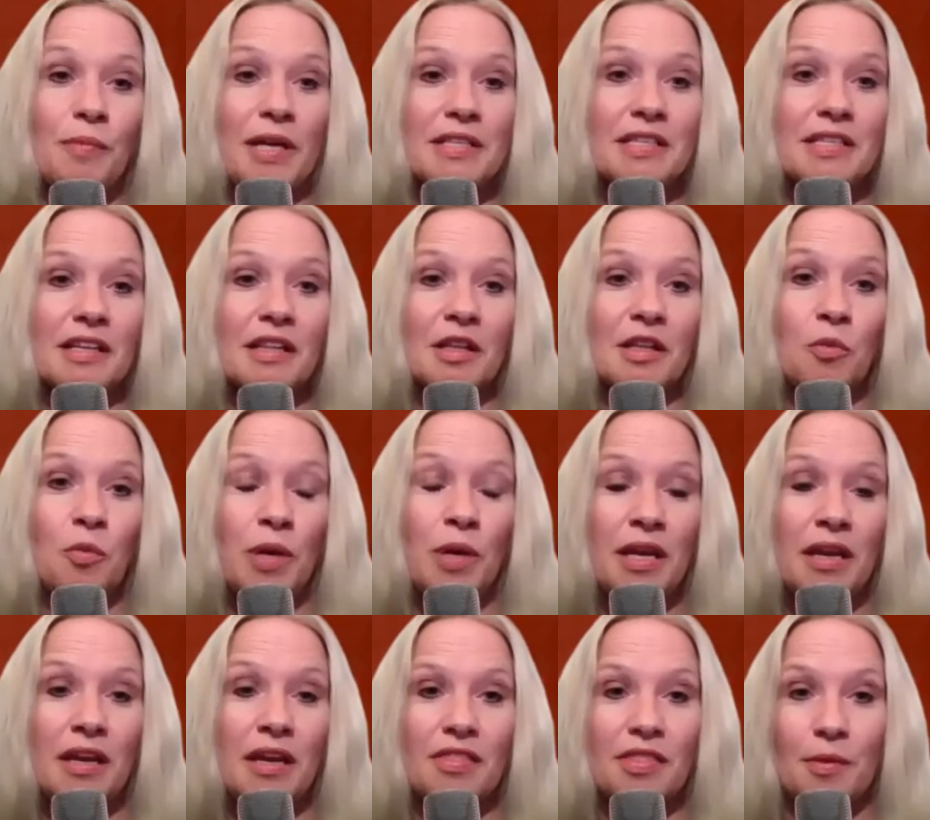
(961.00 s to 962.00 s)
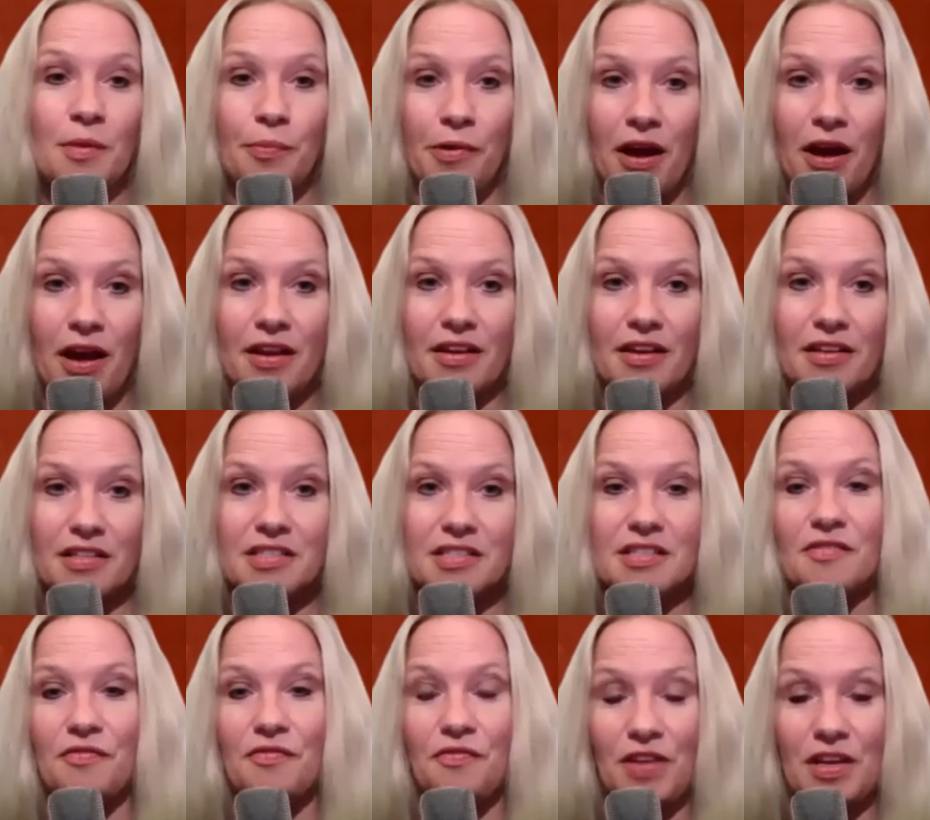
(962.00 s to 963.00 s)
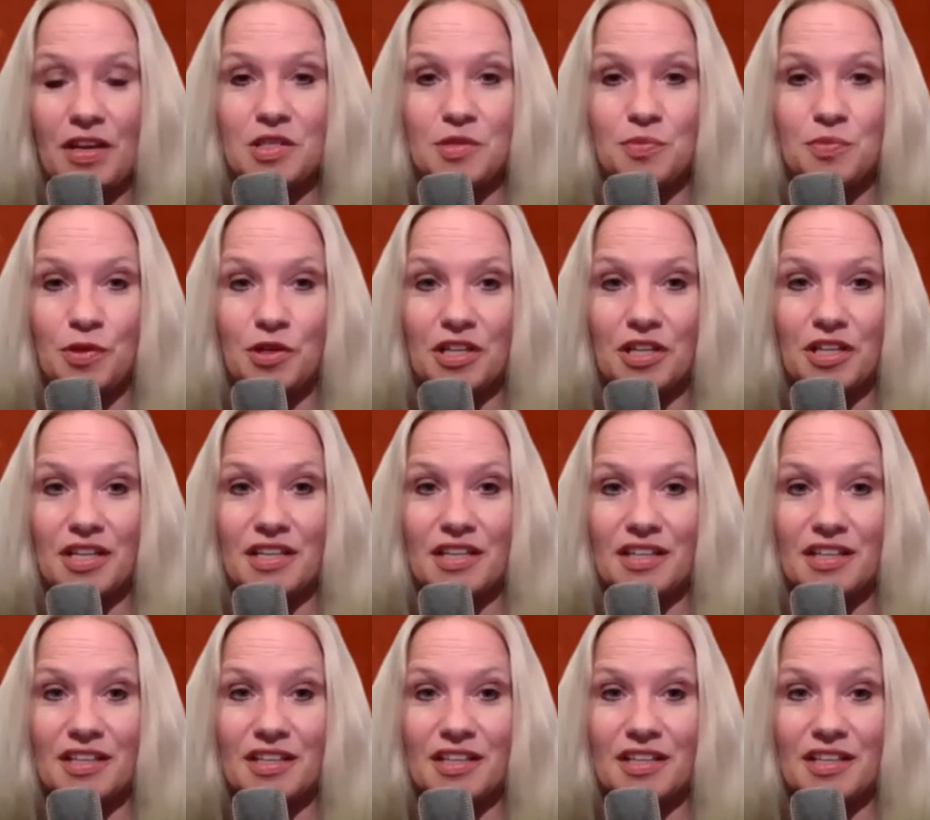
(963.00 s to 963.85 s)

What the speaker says: basically, the products of Facebook,